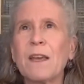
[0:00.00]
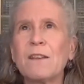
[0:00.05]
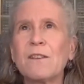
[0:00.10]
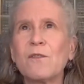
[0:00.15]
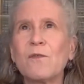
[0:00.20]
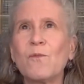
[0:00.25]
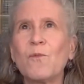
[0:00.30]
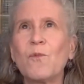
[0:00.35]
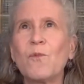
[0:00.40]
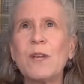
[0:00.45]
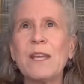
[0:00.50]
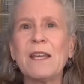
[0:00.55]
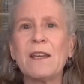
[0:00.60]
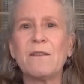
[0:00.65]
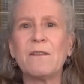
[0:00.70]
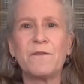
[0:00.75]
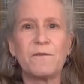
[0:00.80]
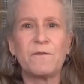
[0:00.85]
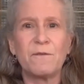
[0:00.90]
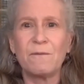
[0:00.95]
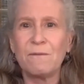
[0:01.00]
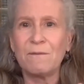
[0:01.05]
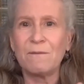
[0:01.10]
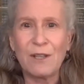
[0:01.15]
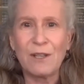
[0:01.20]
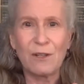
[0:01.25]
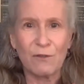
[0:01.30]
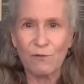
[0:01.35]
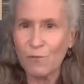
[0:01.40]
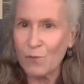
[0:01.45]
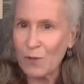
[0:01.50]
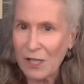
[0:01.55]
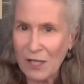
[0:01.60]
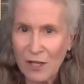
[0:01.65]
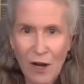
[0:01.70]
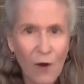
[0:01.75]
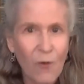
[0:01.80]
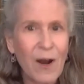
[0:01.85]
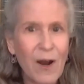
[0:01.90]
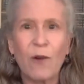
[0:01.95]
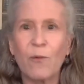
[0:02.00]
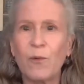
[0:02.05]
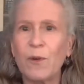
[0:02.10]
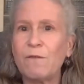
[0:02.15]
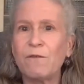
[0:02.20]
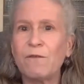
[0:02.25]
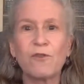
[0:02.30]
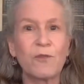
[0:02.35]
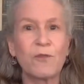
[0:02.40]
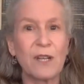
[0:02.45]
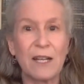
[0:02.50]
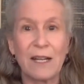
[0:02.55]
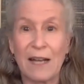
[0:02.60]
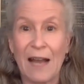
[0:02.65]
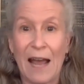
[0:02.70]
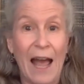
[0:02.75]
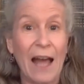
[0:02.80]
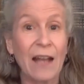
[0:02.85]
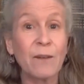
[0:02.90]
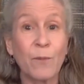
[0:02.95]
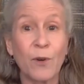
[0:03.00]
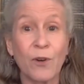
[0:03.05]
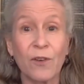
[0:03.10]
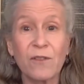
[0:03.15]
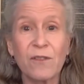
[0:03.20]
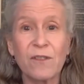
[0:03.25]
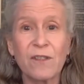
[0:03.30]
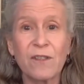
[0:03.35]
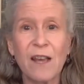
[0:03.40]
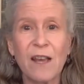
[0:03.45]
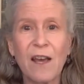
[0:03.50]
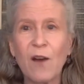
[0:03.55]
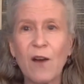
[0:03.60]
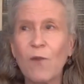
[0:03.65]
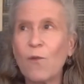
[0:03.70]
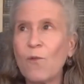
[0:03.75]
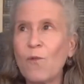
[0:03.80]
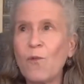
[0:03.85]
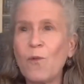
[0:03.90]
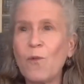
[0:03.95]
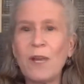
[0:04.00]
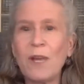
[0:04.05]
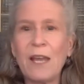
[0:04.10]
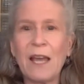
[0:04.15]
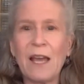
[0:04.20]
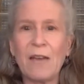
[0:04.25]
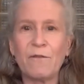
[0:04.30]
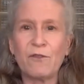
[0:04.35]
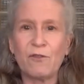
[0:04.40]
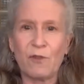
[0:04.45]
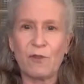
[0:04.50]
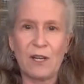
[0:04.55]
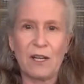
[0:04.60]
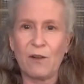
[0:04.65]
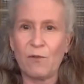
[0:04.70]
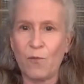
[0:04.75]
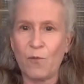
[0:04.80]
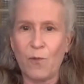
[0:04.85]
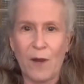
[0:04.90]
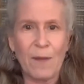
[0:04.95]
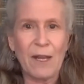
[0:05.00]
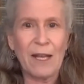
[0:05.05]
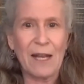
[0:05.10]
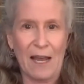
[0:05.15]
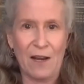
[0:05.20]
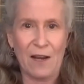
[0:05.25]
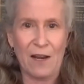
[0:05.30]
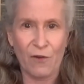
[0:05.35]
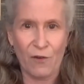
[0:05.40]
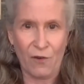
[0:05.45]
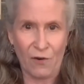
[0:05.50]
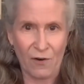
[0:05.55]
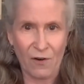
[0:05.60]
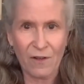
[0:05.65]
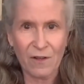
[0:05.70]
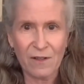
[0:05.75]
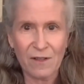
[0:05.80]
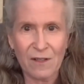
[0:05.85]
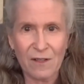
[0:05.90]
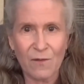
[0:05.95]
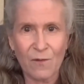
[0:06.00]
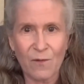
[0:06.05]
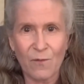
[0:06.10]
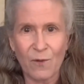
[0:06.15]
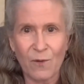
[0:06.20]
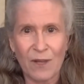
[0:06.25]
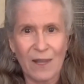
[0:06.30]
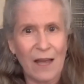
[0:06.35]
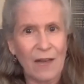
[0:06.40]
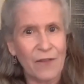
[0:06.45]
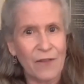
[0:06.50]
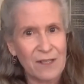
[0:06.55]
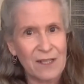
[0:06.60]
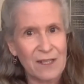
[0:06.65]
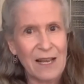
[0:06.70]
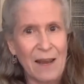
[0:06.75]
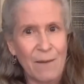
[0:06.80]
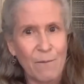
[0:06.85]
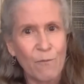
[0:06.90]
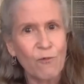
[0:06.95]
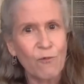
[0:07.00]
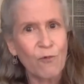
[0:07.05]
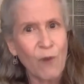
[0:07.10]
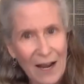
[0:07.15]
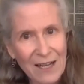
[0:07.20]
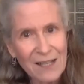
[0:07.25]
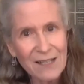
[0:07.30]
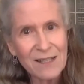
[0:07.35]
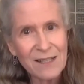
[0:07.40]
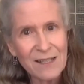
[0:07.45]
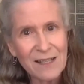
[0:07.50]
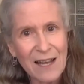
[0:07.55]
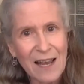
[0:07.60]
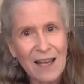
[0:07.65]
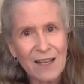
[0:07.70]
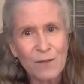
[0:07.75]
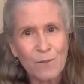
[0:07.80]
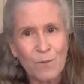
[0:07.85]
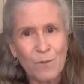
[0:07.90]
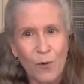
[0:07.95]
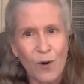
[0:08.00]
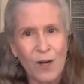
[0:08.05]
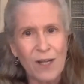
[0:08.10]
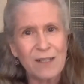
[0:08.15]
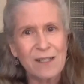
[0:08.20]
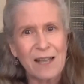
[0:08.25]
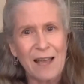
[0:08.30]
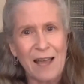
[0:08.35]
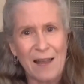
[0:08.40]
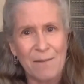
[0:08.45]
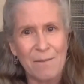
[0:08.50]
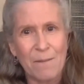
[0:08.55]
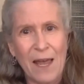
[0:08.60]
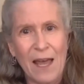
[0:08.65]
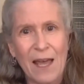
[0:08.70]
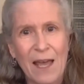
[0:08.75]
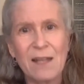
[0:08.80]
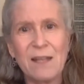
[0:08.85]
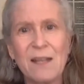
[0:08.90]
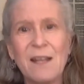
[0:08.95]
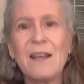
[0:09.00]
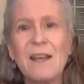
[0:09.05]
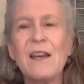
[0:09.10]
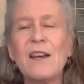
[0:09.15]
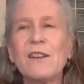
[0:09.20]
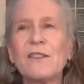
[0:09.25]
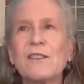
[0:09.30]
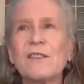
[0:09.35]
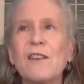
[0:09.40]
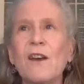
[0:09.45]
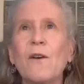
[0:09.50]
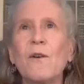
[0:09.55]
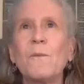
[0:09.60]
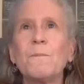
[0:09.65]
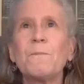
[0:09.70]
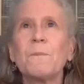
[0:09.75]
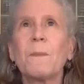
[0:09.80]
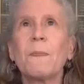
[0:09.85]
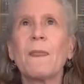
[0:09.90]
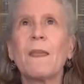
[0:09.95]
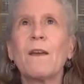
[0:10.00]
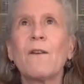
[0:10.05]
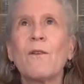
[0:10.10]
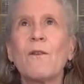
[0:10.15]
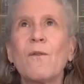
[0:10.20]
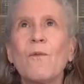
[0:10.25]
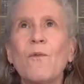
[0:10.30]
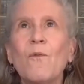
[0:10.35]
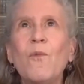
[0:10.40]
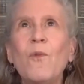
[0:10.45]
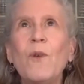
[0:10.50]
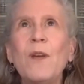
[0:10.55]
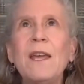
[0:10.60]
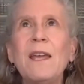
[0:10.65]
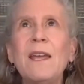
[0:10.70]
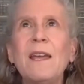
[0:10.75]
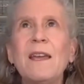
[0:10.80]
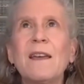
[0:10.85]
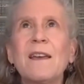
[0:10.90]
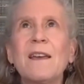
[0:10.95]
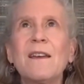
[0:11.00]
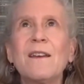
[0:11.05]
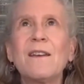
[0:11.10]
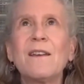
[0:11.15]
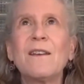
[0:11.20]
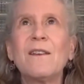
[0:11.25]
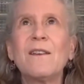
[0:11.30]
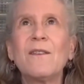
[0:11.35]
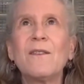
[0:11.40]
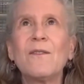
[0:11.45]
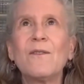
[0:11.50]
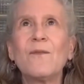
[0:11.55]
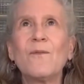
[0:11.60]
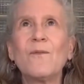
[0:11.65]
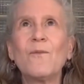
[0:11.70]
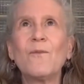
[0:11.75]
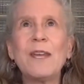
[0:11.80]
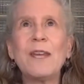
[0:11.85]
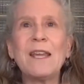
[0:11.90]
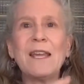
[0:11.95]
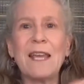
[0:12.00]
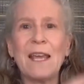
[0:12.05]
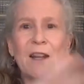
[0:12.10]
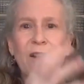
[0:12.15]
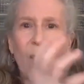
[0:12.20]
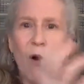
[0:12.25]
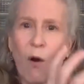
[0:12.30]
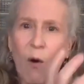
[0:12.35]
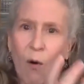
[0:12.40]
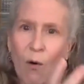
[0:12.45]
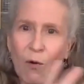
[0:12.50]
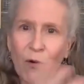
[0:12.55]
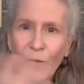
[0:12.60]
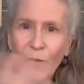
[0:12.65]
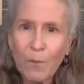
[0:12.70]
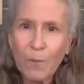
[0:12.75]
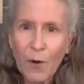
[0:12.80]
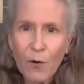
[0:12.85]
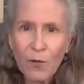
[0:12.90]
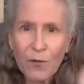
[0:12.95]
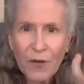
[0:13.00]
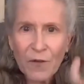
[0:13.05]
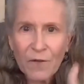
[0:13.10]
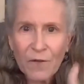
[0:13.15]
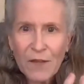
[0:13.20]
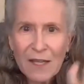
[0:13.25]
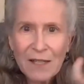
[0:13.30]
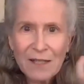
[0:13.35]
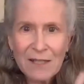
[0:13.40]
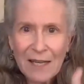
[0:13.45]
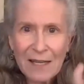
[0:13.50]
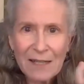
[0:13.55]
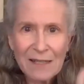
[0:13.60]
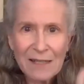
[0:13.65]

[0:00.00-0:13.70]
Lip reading: We know how we've treated animals. We have treated women and girls without the same rights as boys and men. So we can hold both of these things